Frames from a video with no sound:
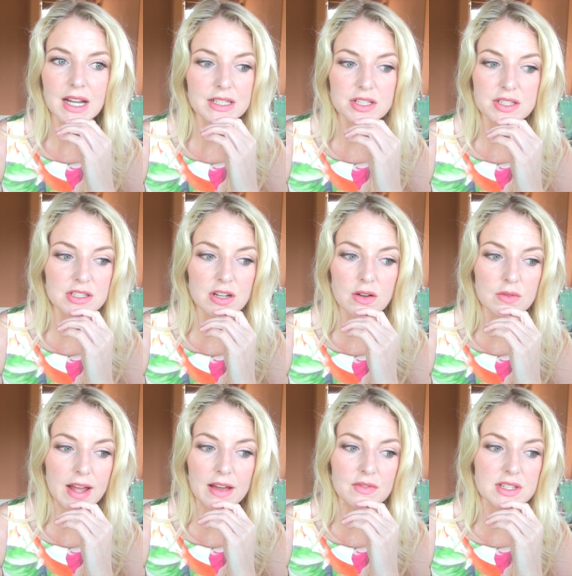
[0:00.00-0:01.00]
I just
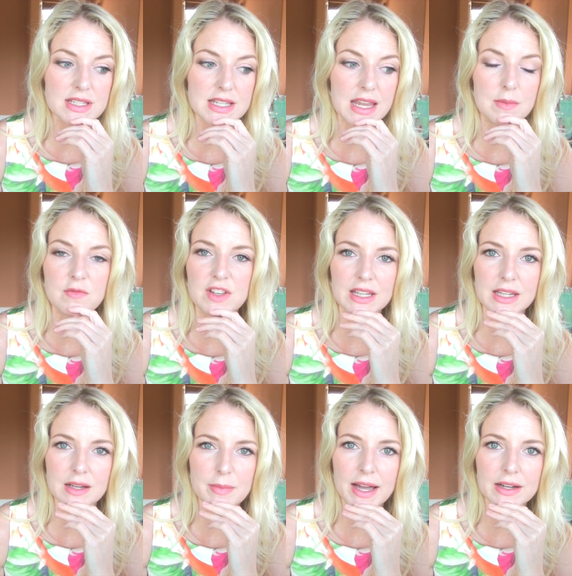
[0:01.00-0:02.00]
don't have the same
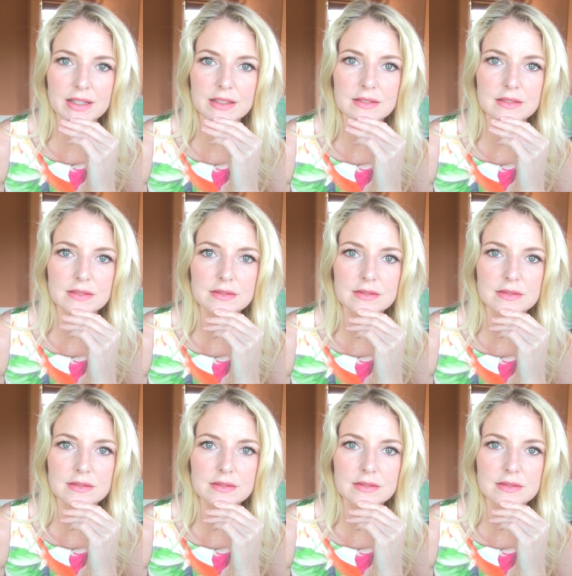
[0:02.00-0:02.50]
feeling about it.